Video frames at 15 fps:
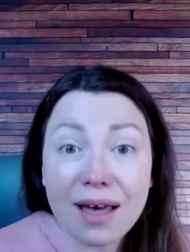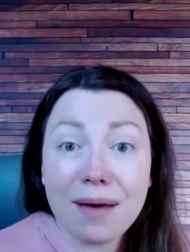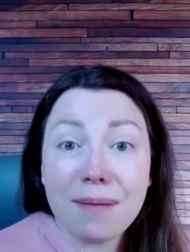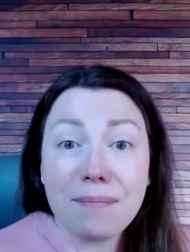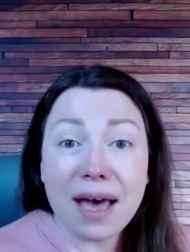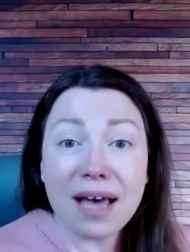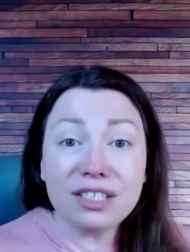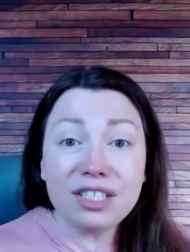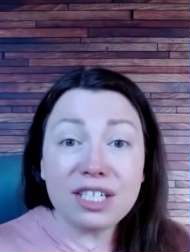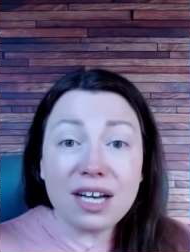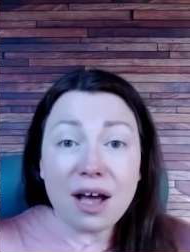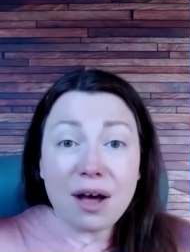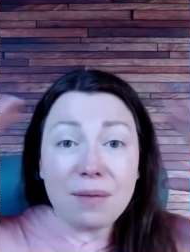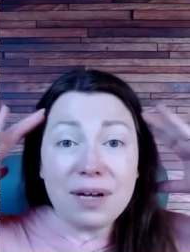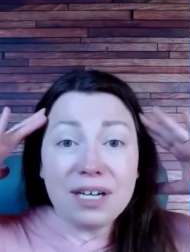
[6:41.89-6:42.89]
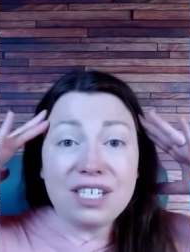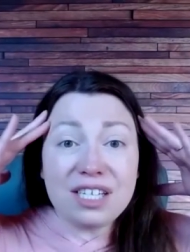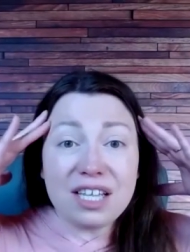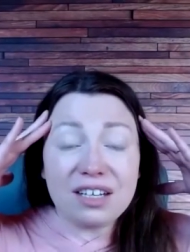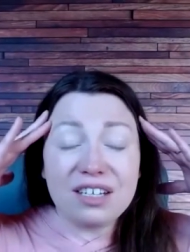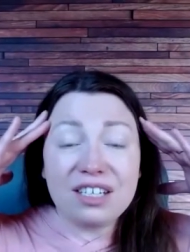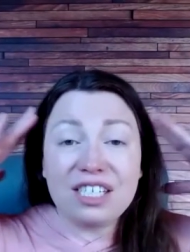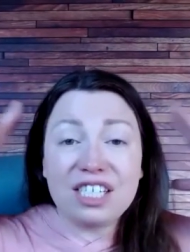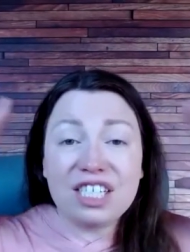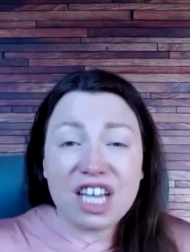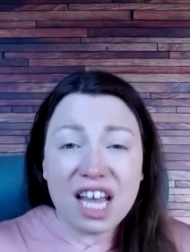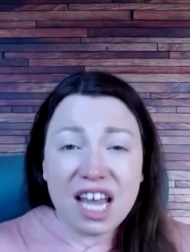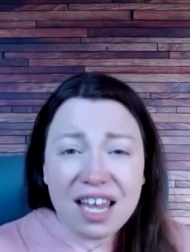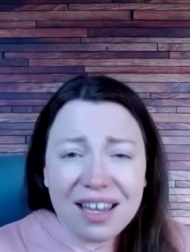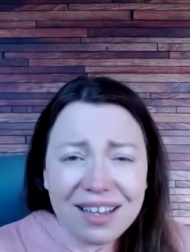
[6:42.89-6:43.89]
Imagine how much that could
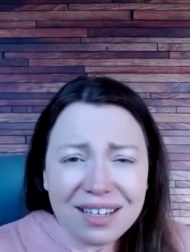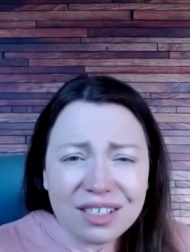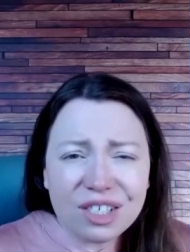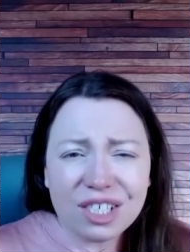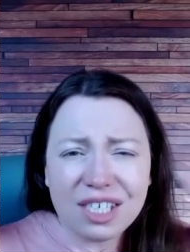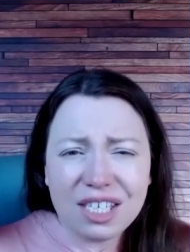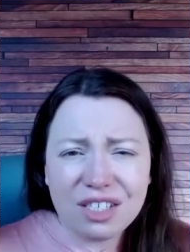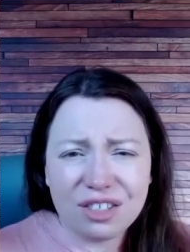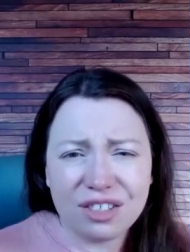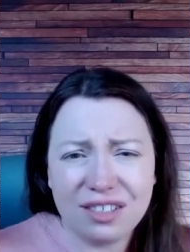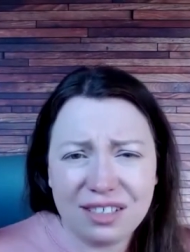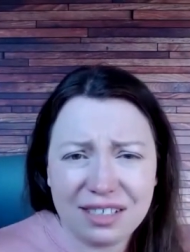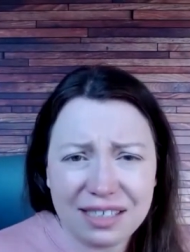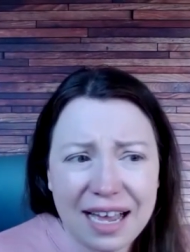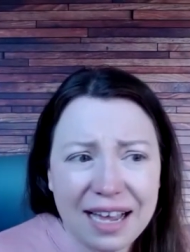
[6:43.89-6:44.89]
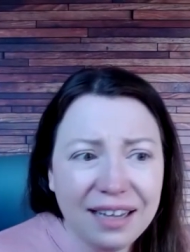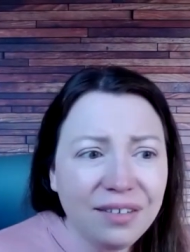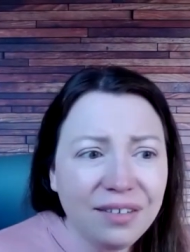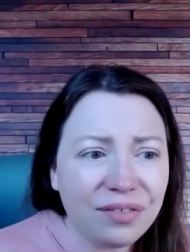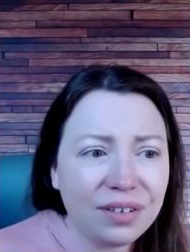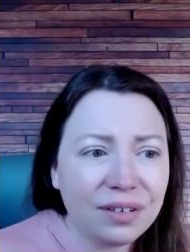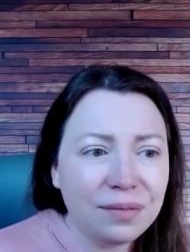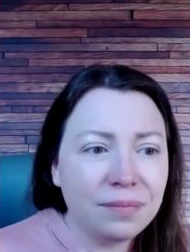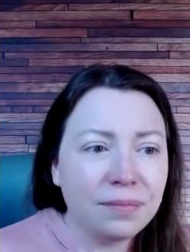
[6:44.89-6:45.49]
change a teacher's life.